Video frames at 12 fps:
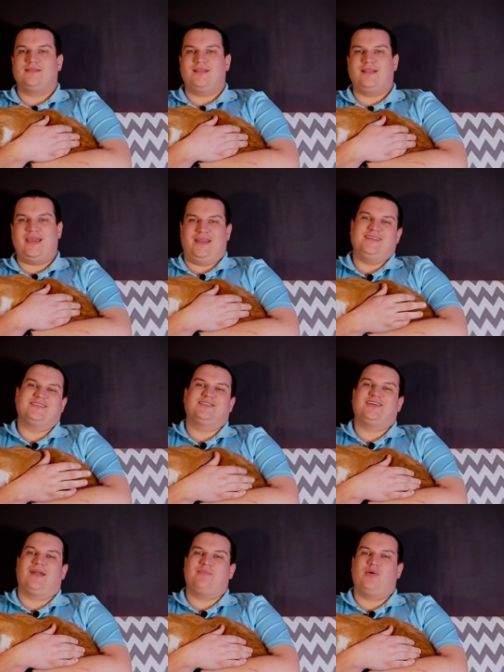Ladies
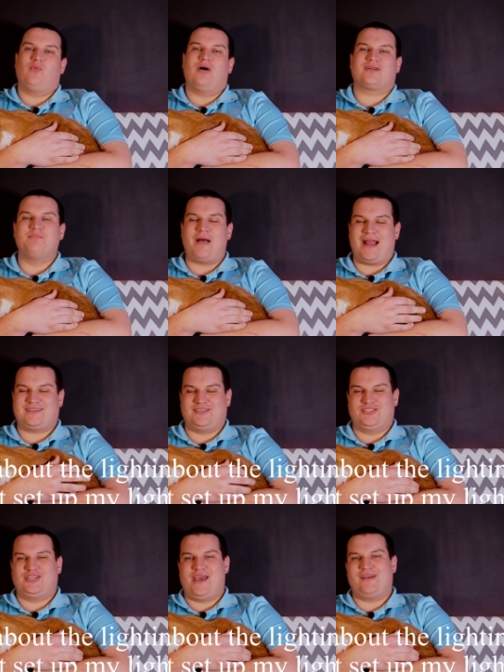and gentlemen, welcome back
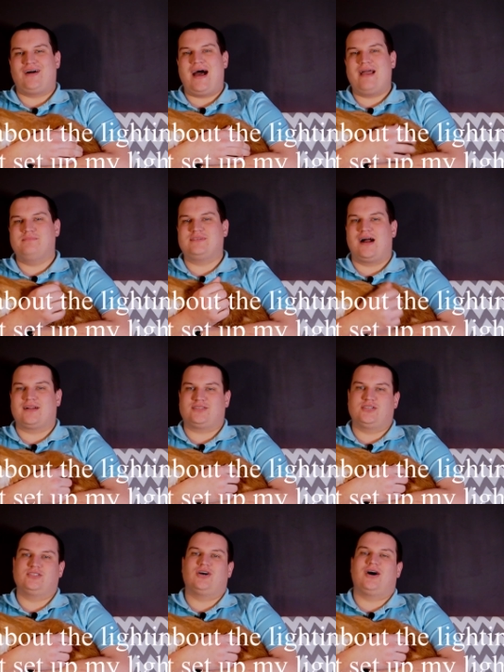to the channel. I am
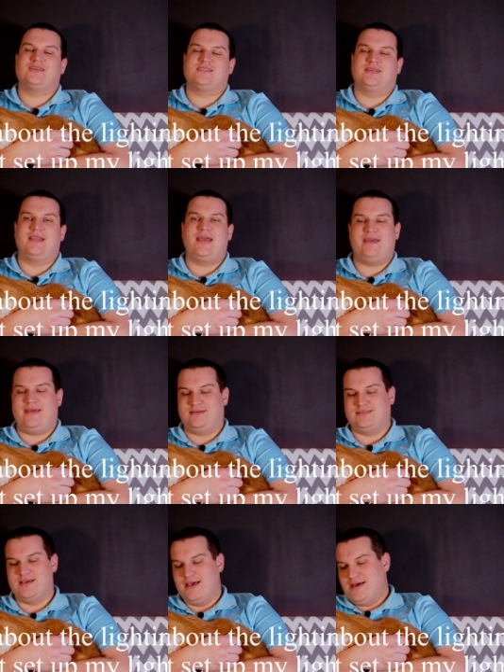Dr. Dawson,
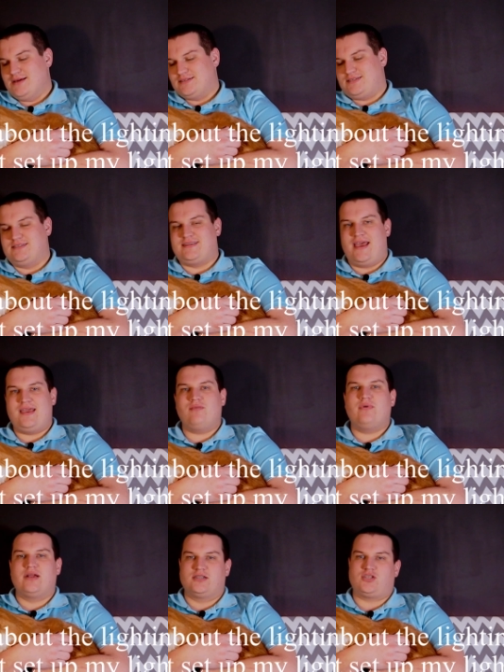and today
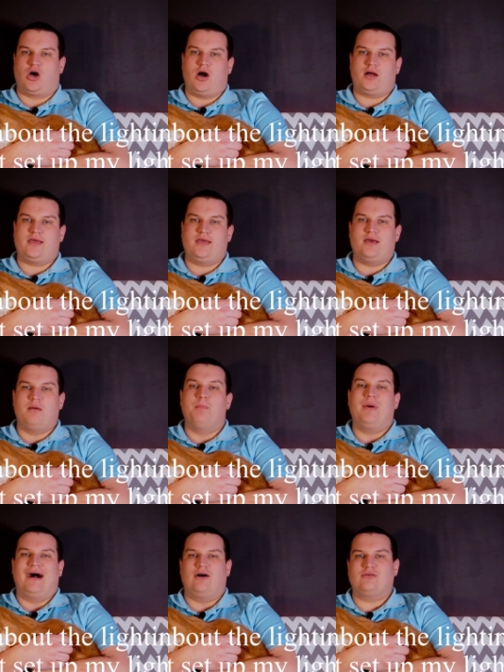we are talking
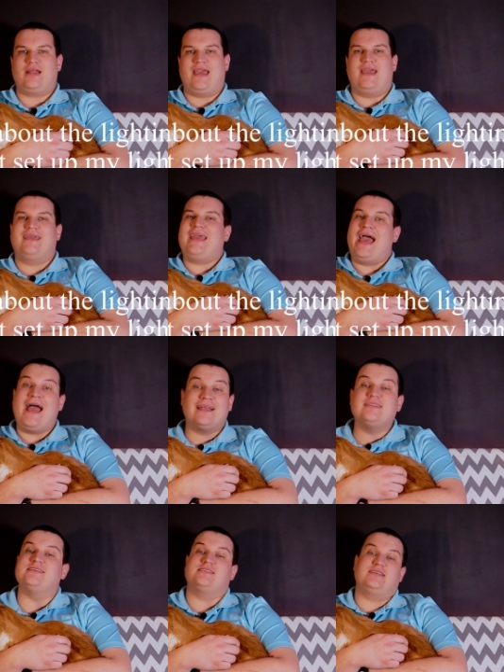about a
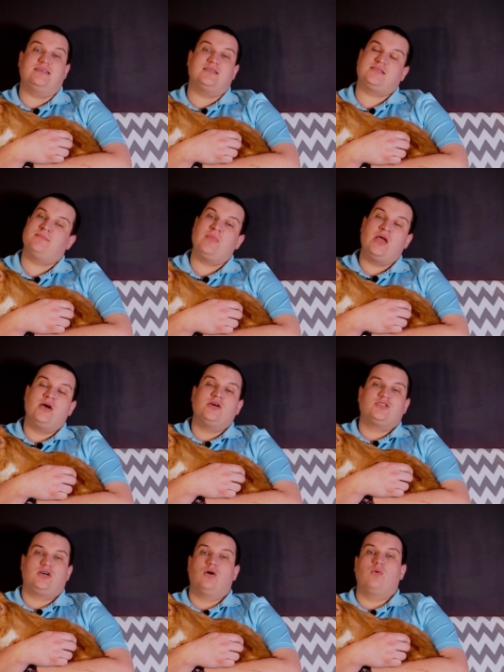cat disease.
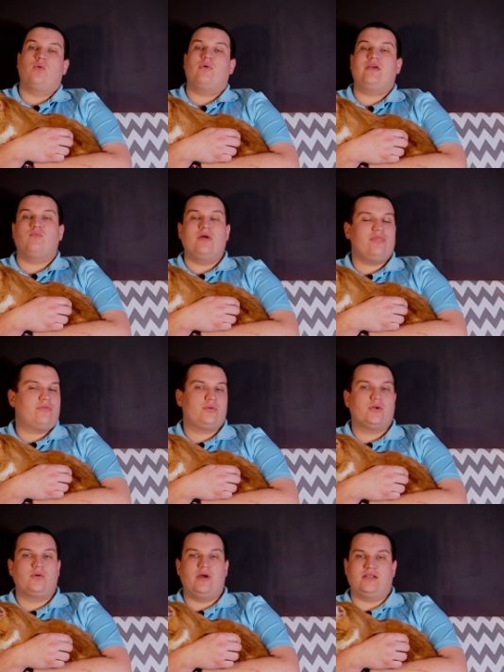So we went
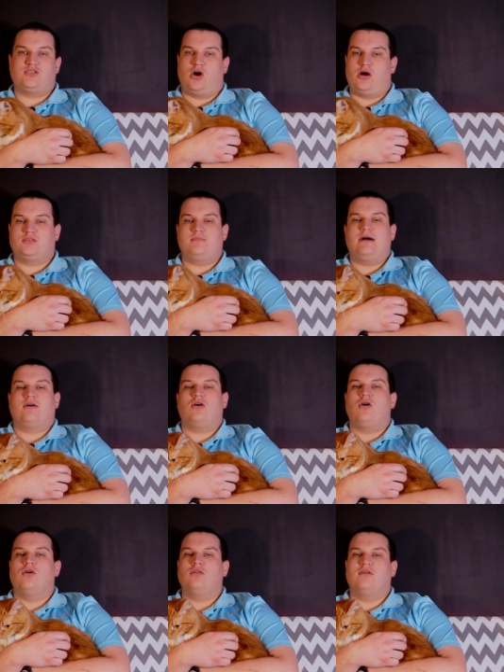through and talked about
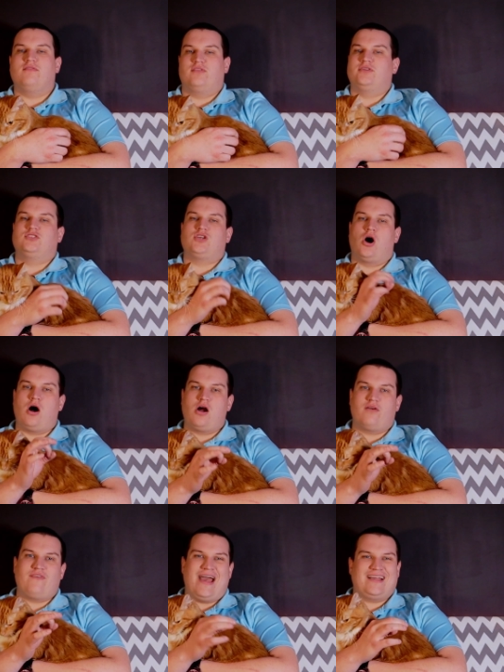all of the
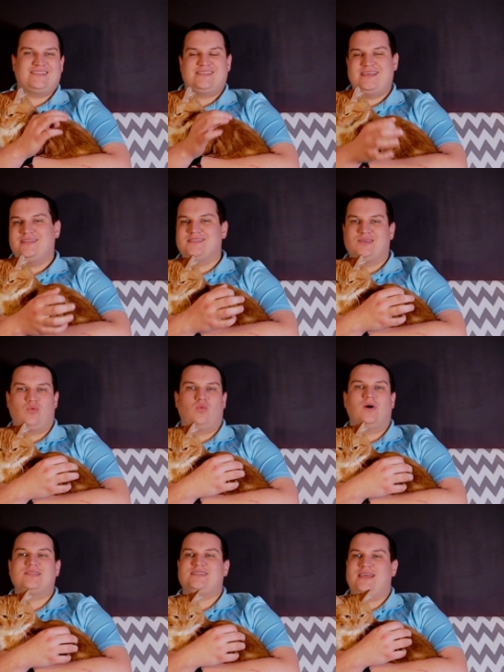dog vaccines and
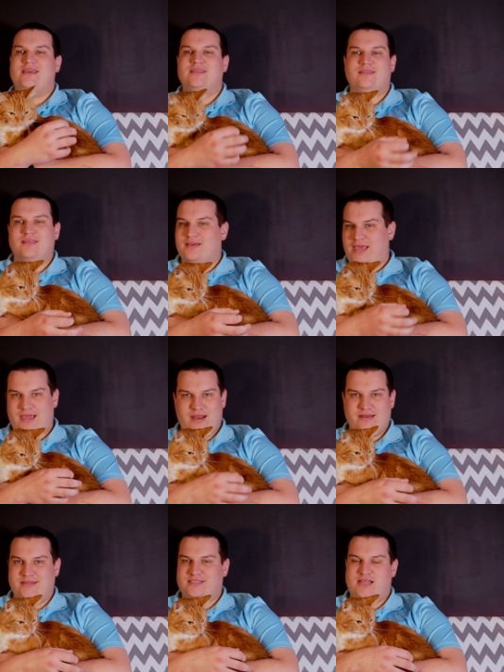what's in the
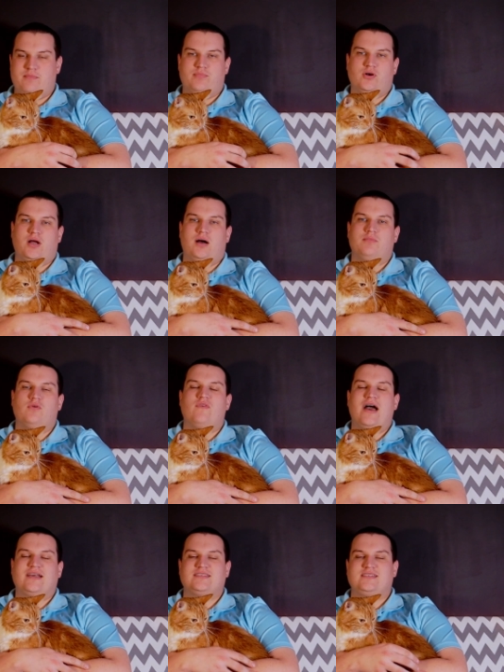canine distemper combo
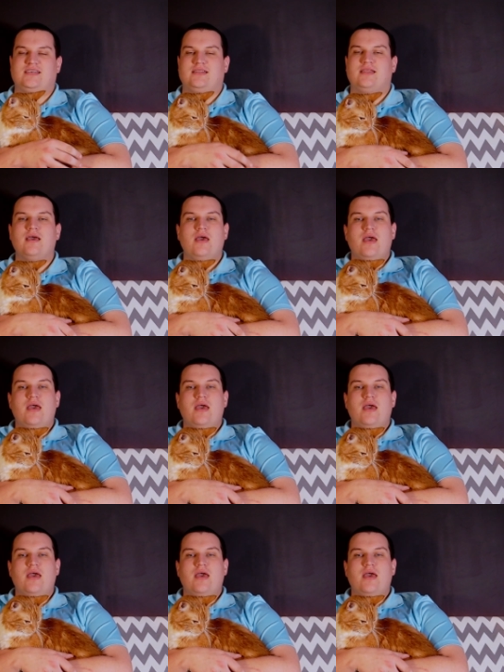vaccine,